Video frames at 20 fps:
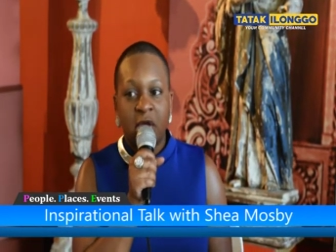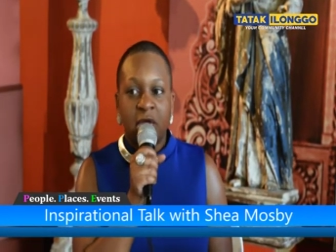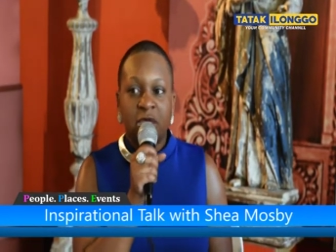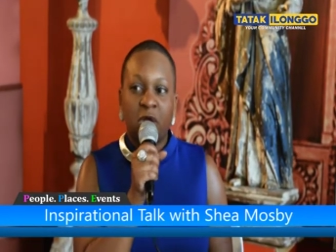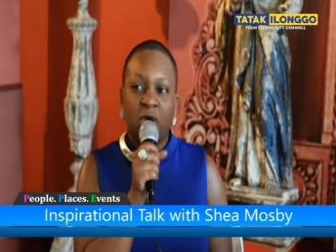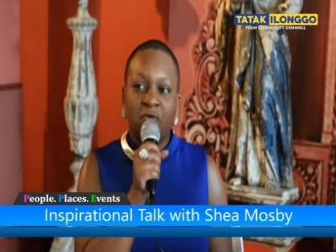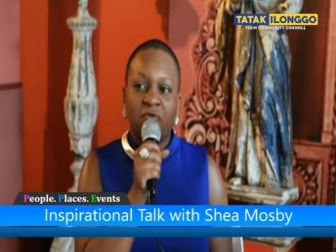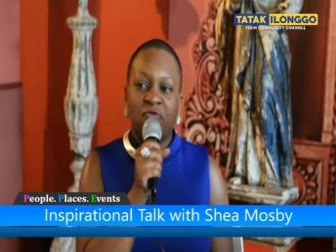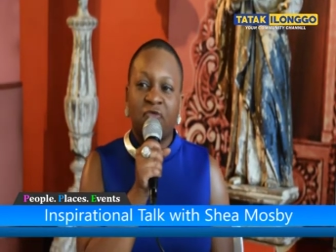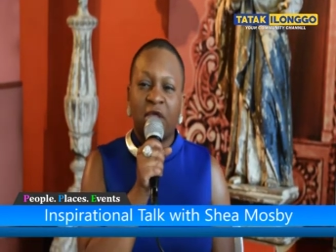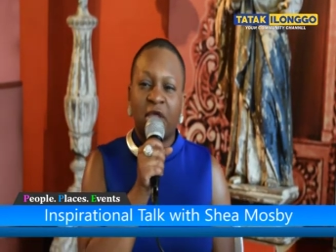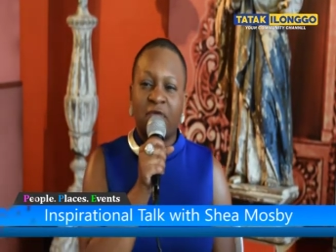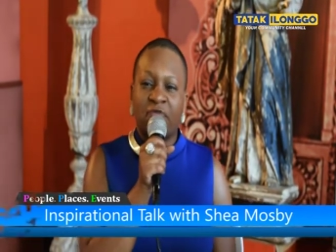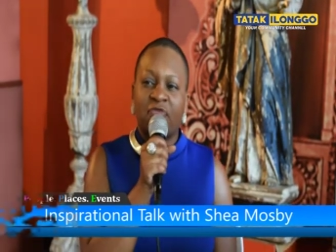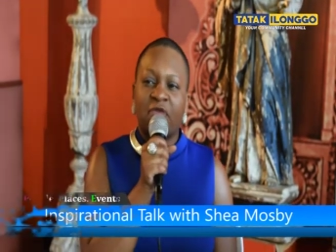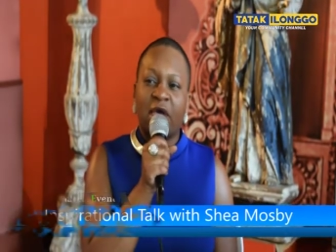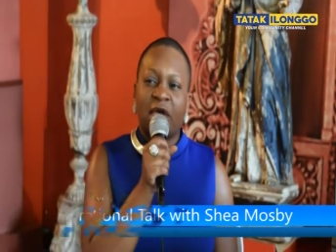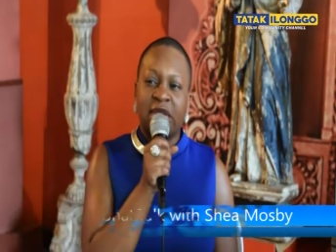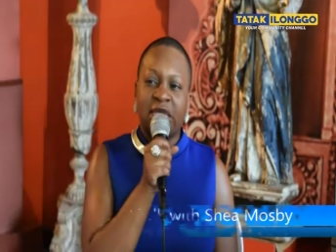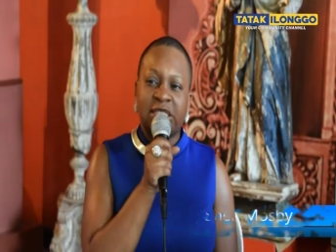don't think
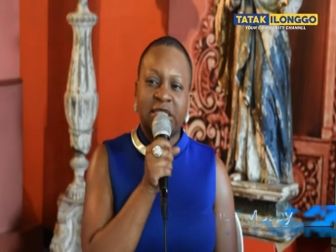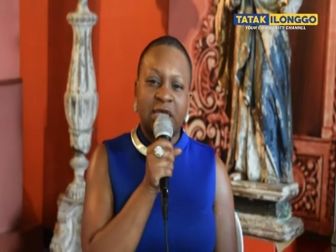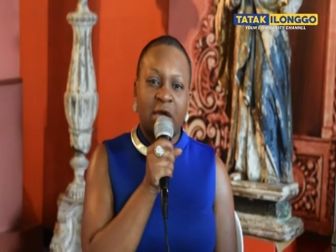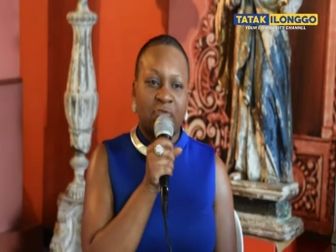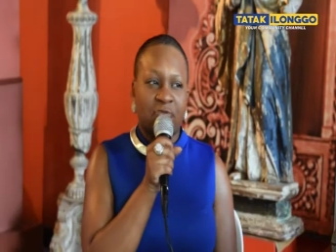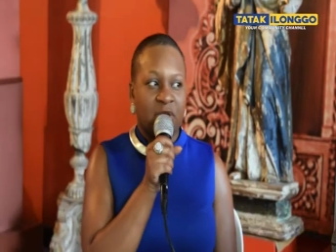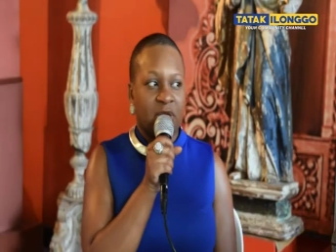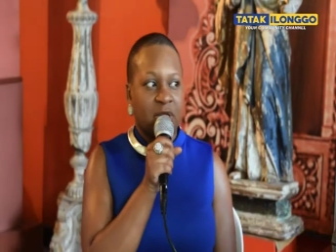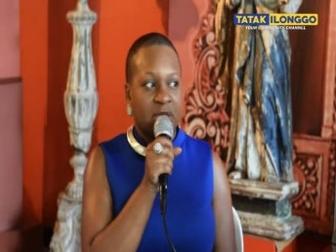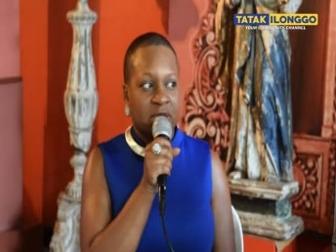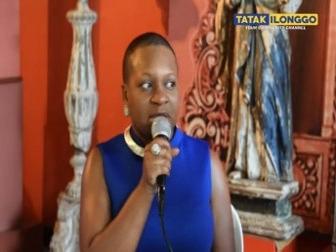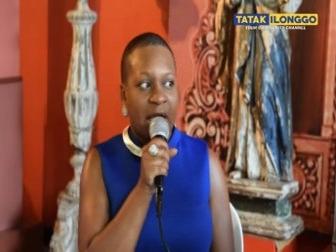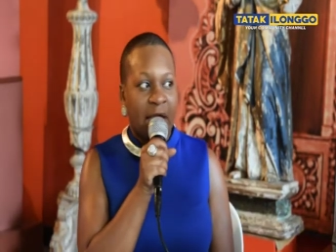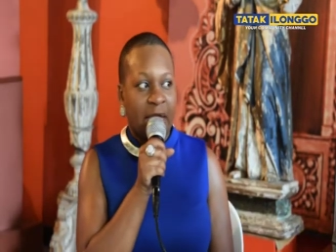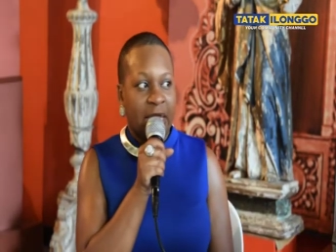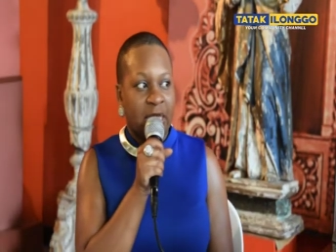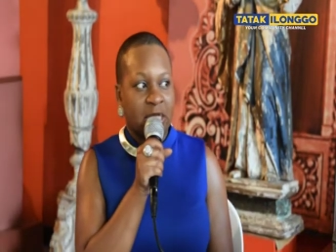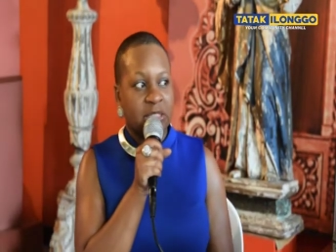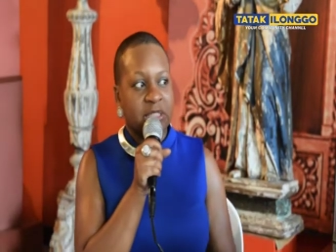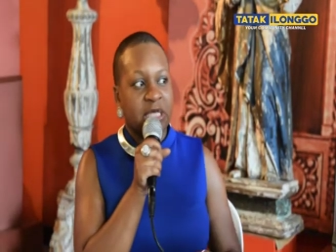that it's something
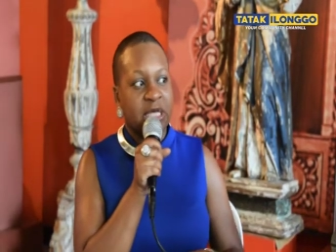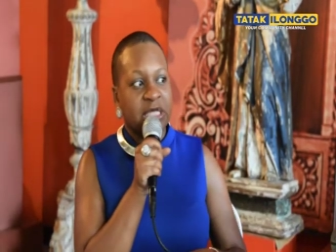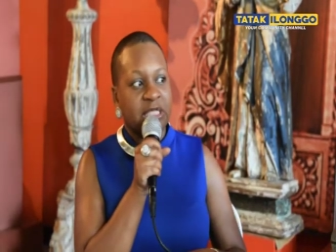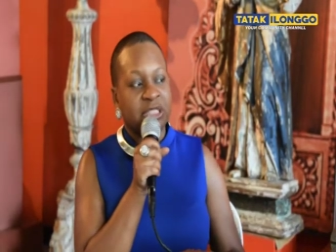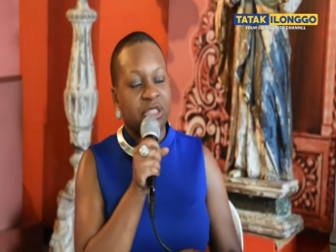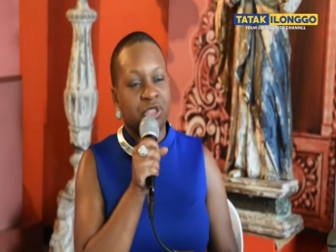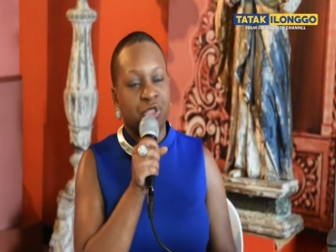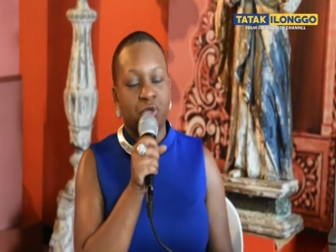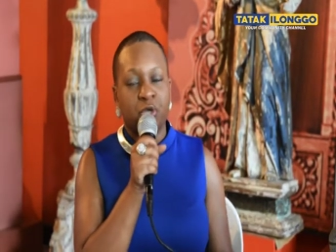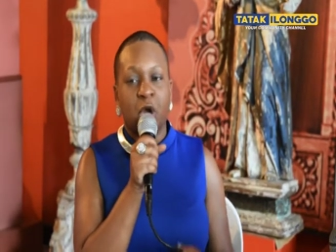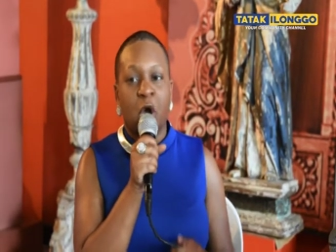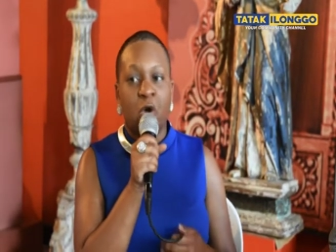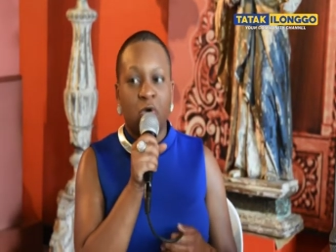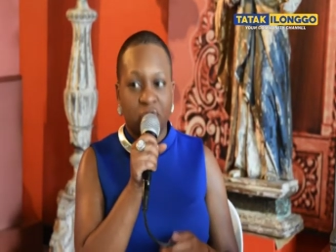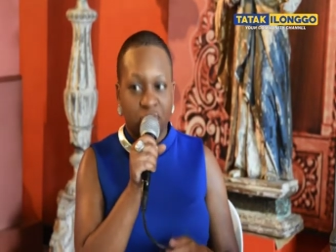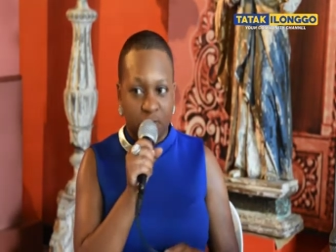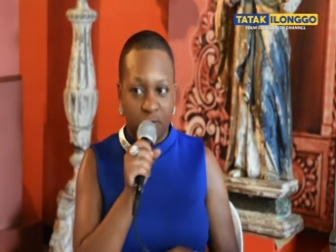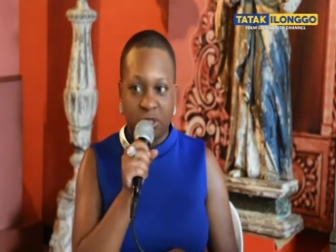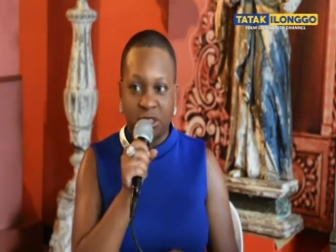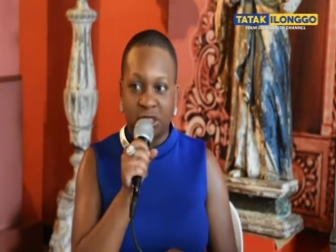light it's you go
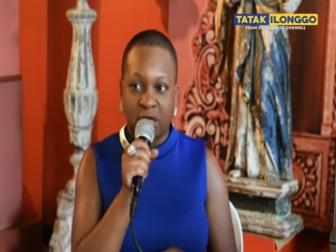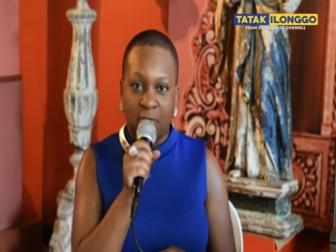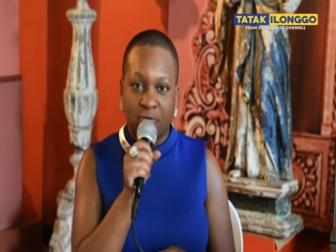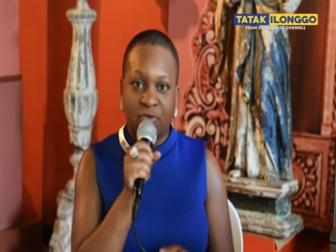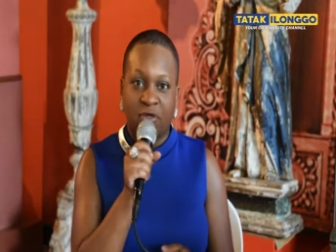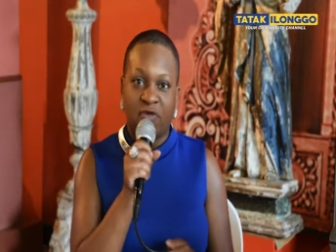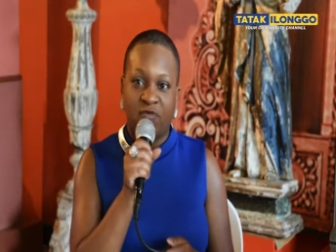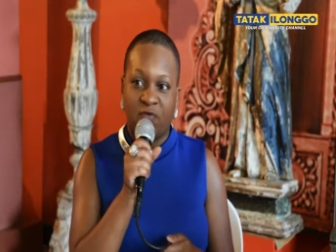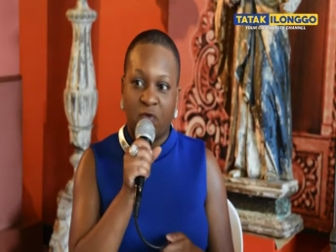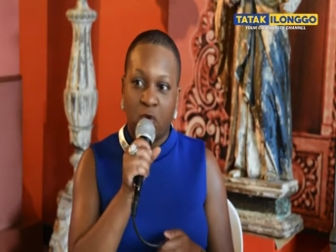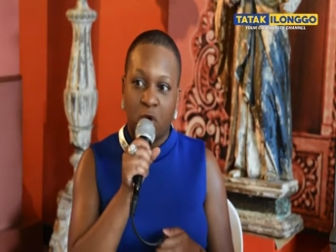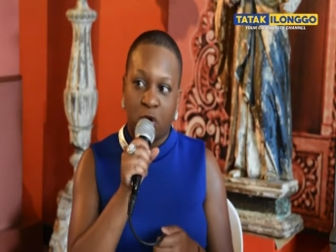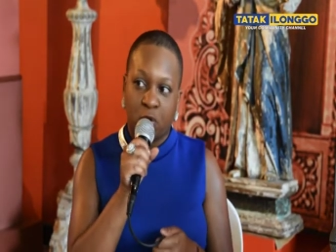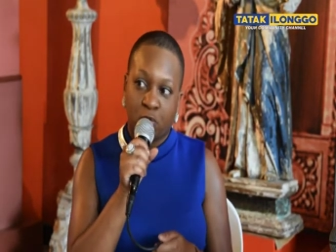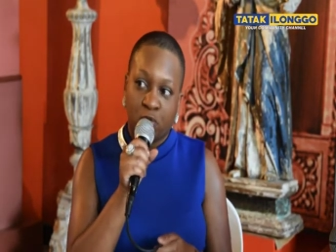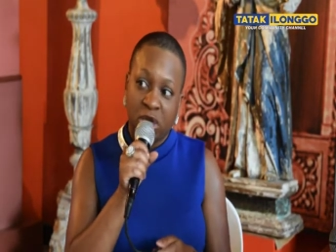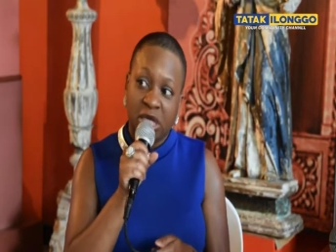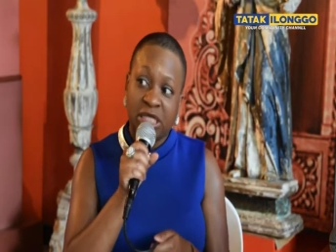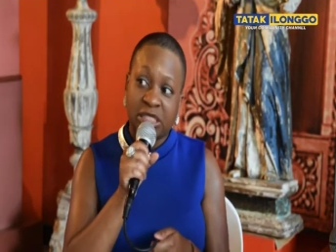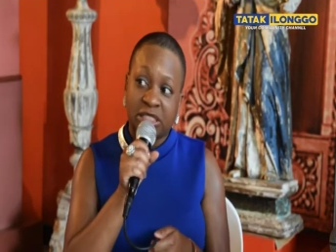through something for a
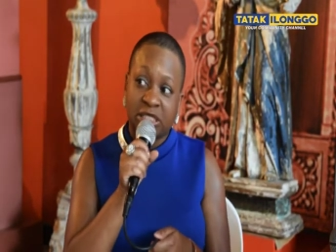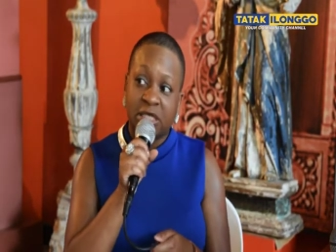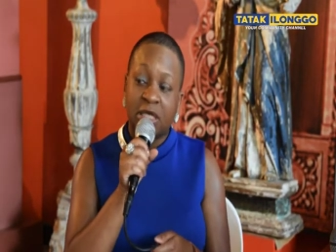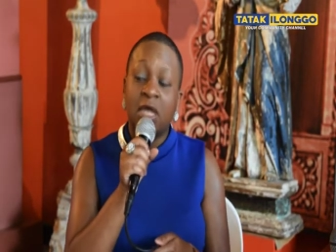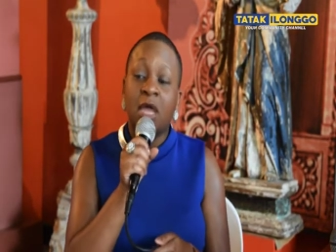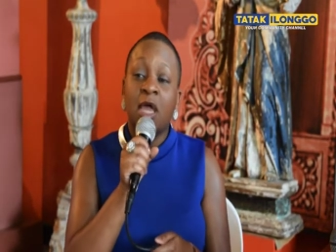reason,